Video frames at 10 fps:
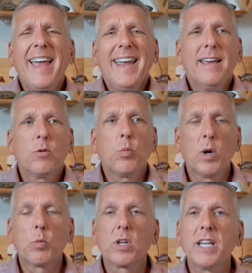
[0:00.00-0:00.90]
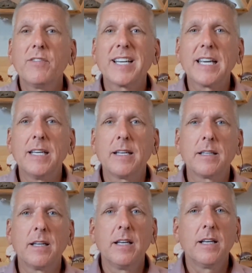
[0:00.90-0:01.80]
And when we're living
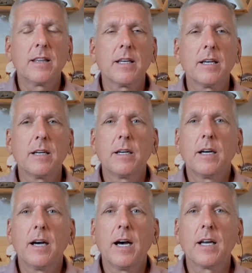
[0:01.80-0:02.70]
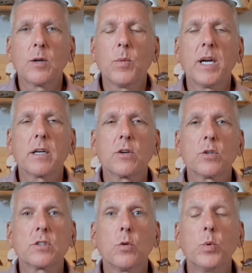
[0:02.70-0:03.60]
in the Annamaya
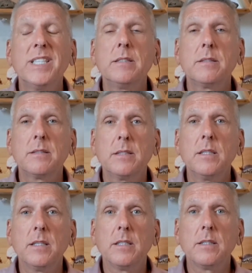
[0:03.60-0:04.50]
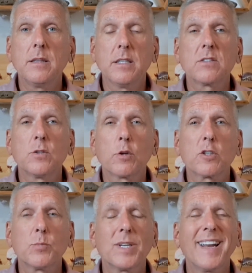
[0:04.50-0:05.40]
kosha, we see this
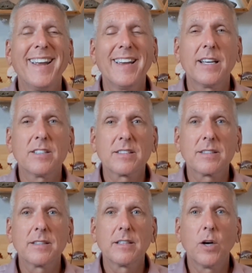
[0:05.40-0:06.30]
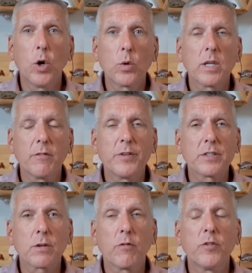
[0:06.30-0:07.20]
nourishment as only
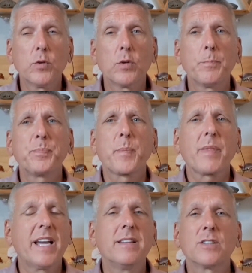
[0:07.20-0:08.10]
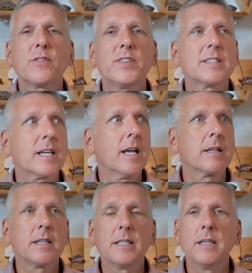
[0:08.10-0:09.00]
physical food. And this
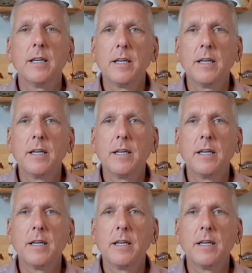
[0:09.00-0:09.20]
physicality